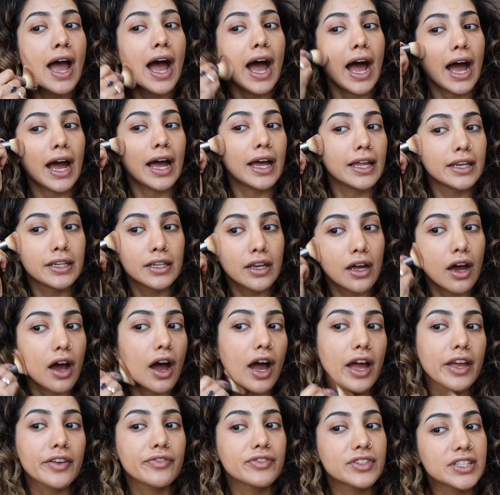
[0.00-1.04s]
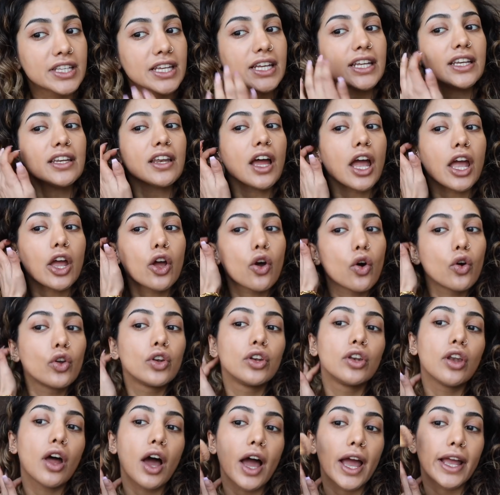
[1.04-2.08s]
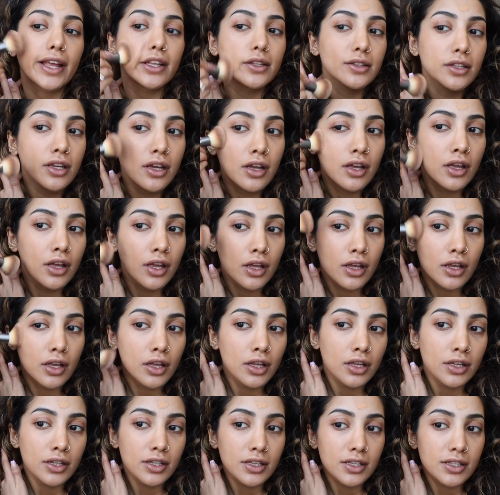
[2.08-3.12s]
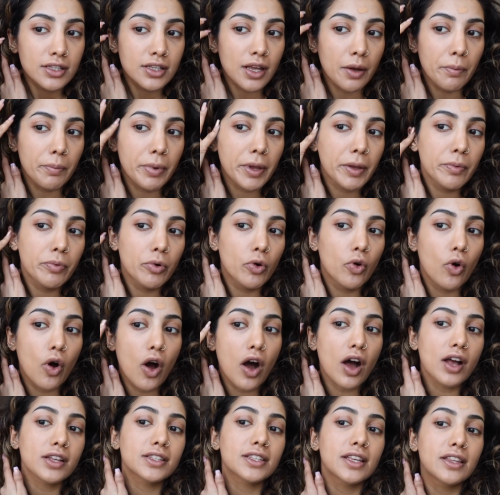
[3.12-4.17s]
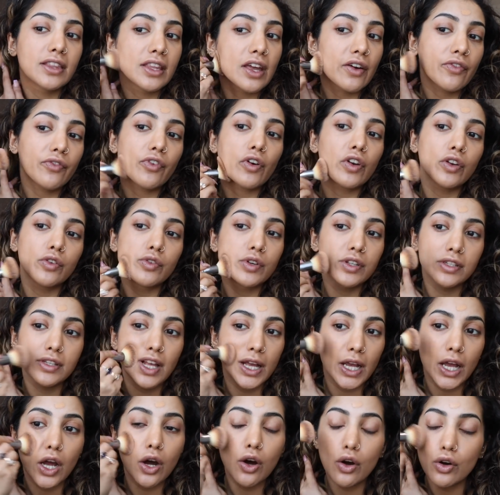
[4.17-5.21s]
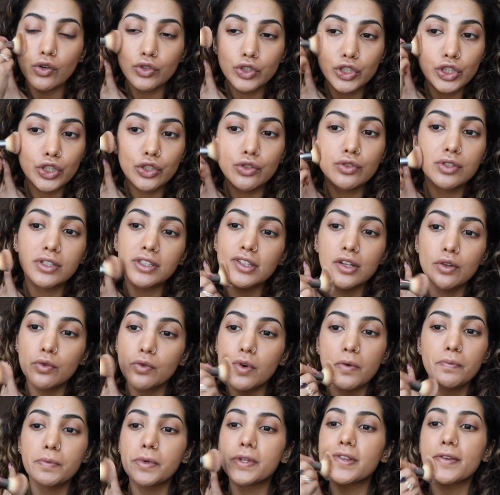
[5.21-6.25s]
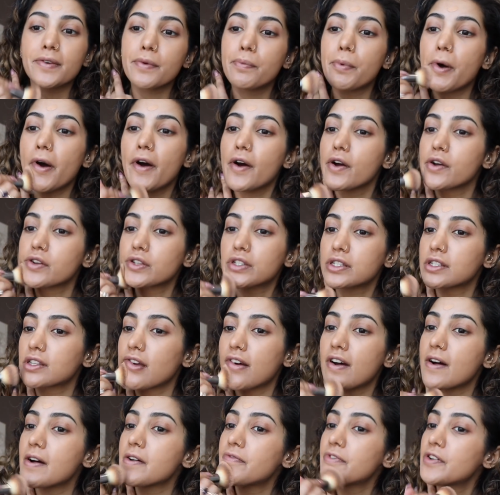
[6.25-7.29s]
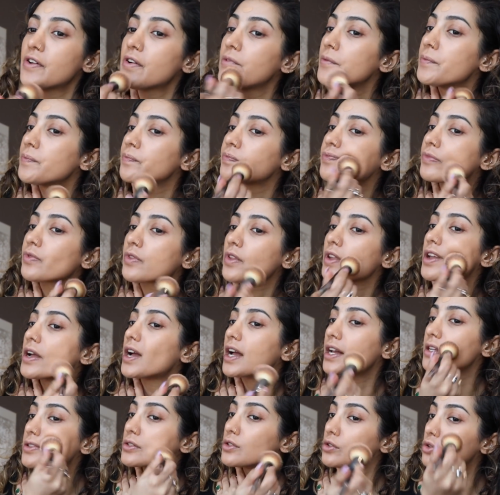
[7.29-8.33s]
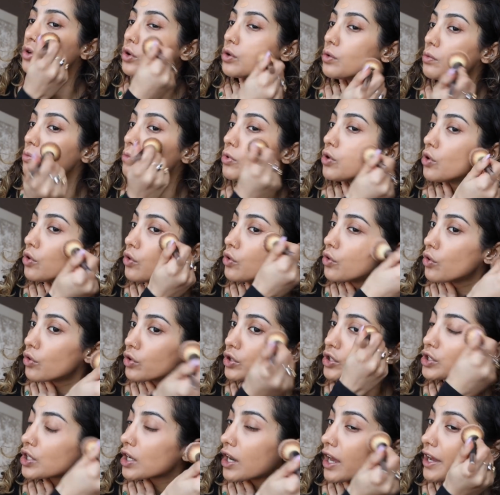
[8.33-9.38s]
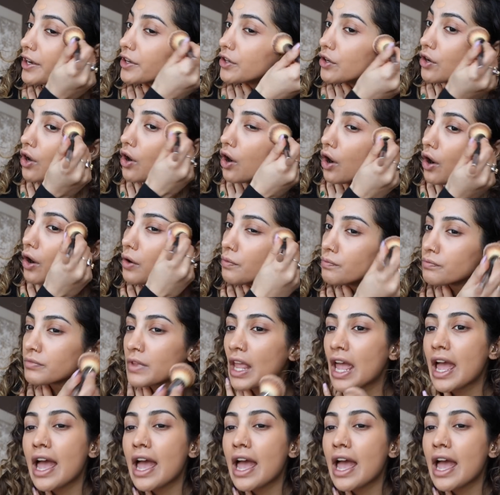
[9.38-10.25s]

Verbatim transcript: And I've seen like online, some people asking their followers like, oh, do you still want me to post stuff as normal, or shall I not?